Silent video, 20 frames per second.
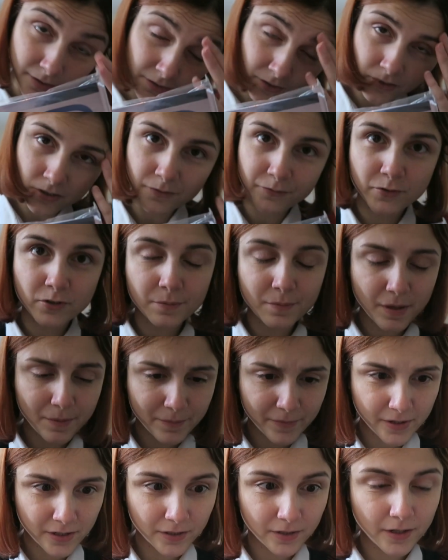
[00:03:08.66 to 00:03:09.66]
I don't know if you
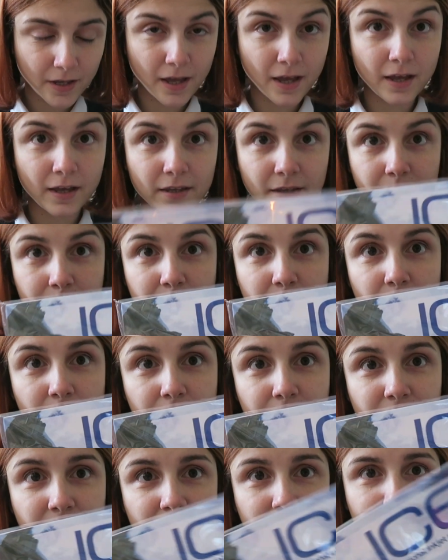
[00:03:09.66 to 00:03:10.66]
remember, I
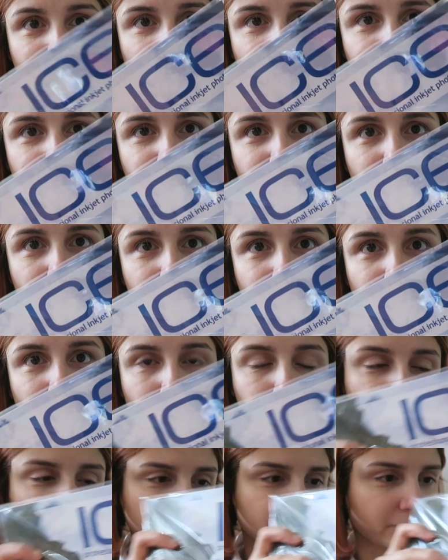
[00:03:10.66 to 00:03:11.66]
bought this paper that
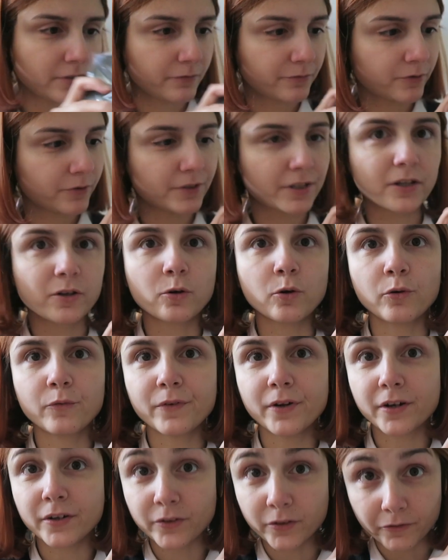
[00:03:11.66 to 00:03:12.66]
I was using for the
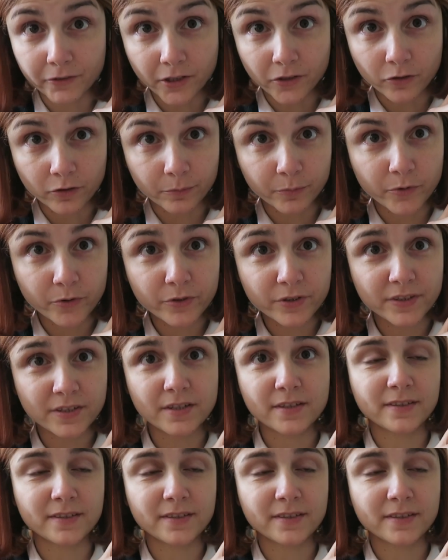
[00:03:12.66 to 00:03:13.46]
covers of the notebooks.